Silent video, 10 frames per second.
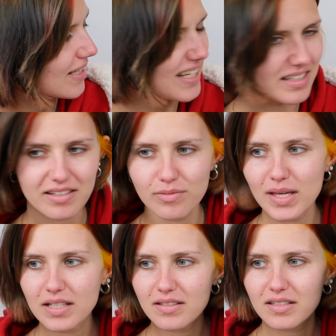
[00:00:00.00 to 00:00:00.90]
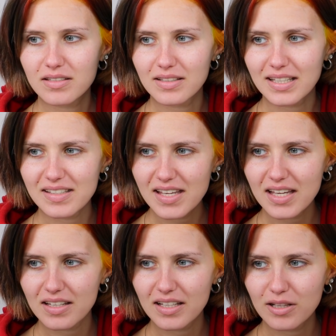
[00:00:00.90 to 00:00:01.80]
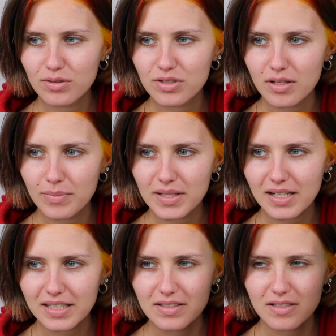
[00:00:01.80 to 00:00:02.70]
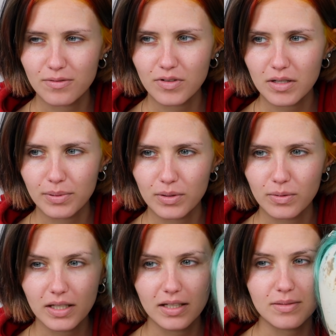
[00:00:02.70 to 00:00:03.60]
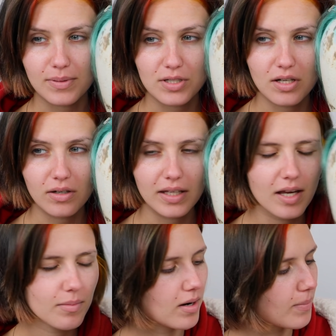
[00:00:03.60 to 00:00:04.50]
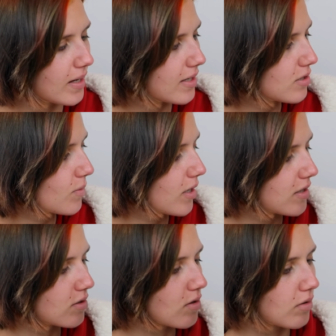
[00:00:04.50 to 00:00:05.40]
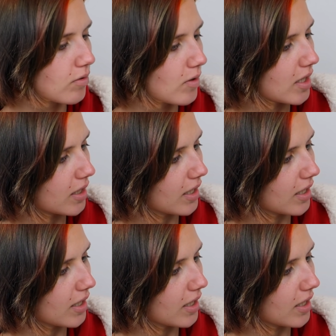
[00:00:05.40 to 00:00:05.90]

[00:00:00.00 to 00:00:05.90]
Is this mint? Is it? It looks a bit like silvery bluey, especially on camera, but I swear it's got green in